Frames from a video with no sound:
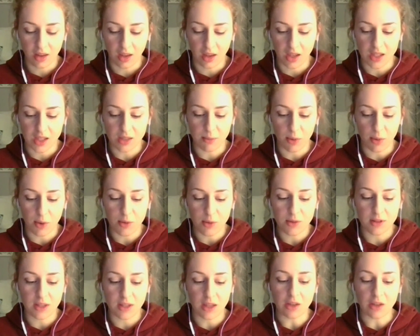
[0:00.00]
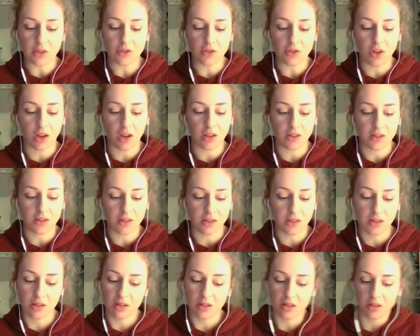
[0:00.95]
I suppose that's
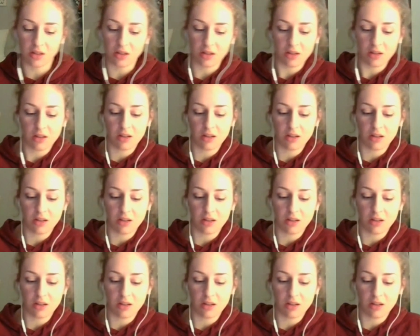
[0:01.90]
just,